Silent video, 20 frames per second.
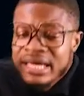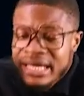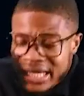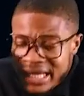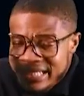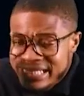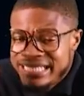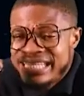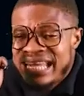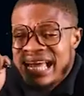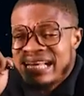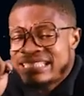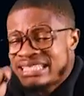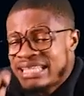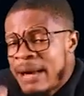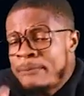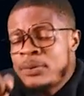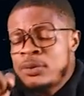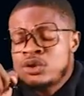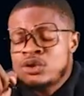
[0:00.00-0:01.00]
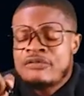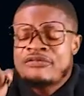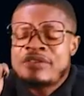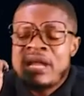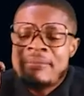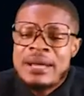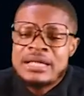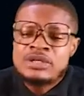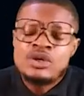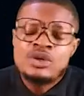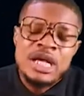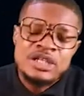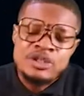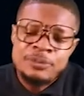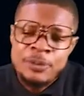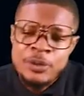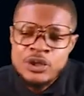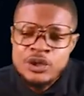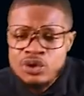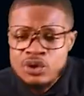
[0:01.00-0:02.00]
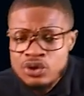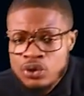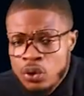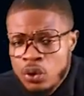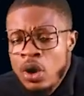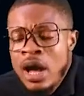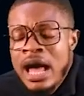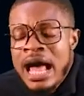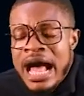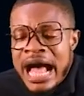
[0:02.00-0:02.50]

In the examples of nematodes you're supposed to know,